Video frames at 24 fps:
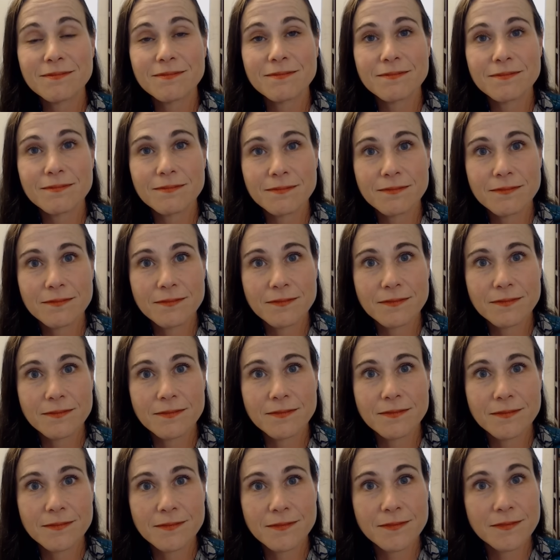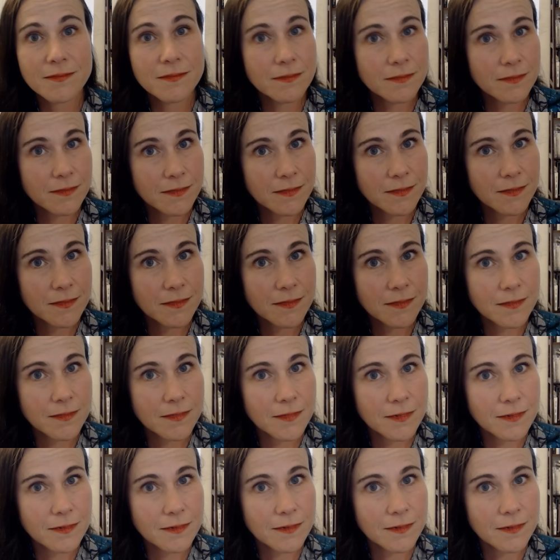
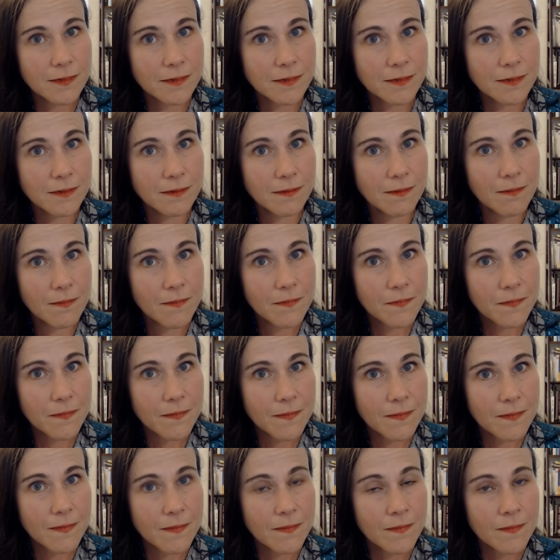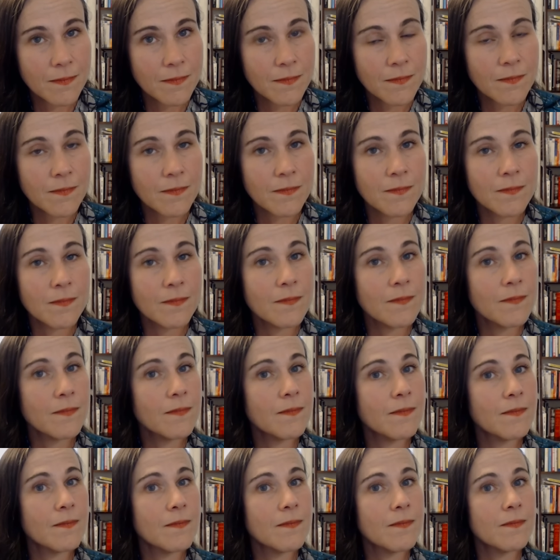
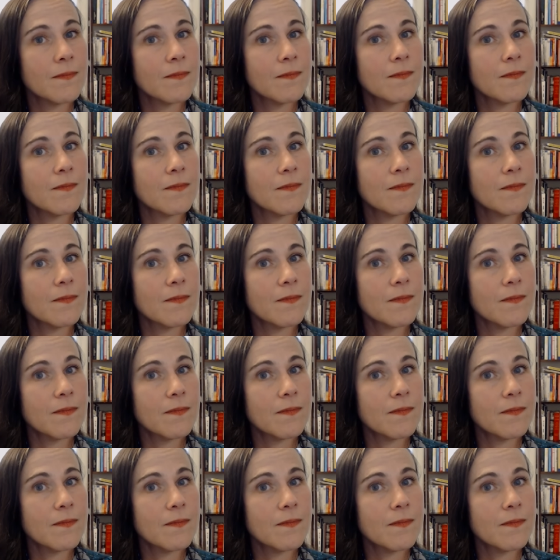(silence)